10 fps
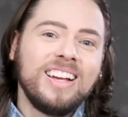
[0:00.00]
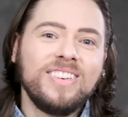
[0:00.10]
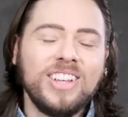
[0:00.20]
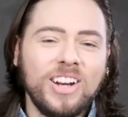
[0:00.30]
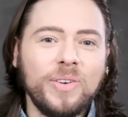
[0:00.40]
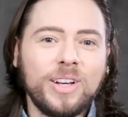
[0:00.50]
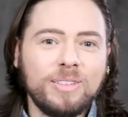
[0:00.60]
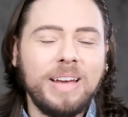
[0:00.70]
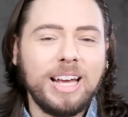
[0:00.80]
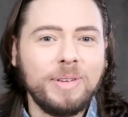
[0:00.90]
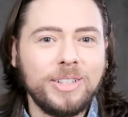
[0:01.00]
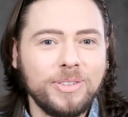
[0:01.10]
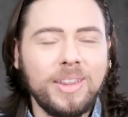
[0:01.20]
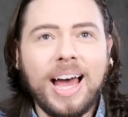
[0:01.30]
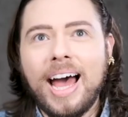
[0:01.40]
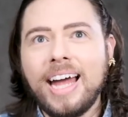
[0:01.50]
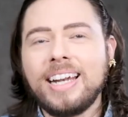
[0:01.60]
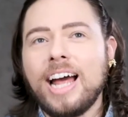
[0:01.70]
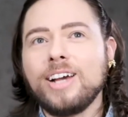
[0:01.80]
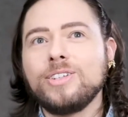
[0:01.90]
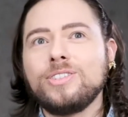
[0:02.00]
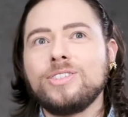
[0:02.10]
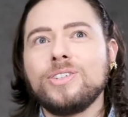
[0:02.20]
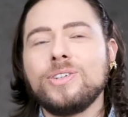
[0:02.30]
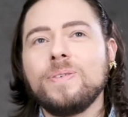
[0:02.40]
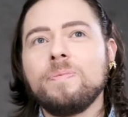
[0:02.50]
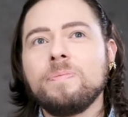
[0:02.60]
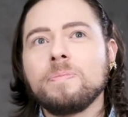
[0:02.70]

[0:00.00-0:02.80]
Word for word: You know, we could make me do that. I could do,